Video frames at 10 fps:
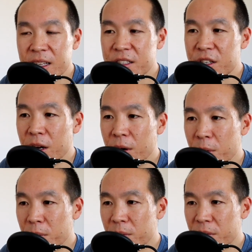
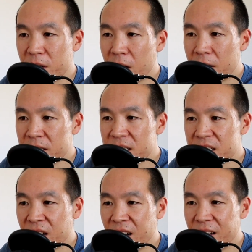So
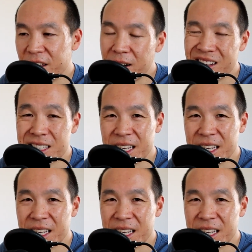the cons